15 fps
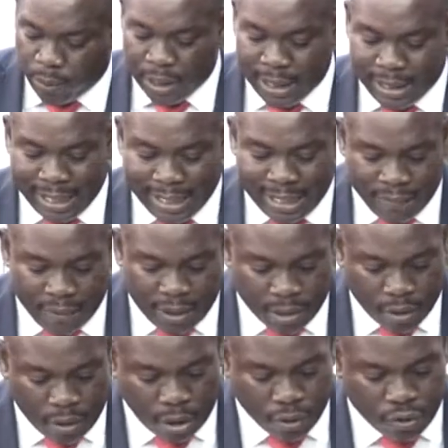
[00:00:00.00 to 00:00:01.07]
were the
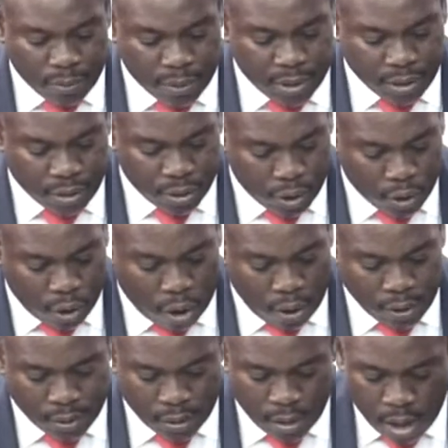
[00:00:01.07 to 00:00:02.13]
significant contributors to the
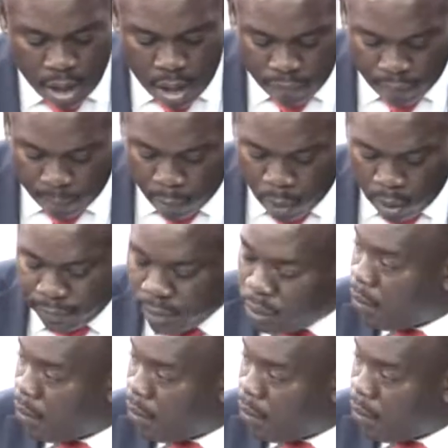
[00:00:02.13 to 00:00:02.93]
costs for both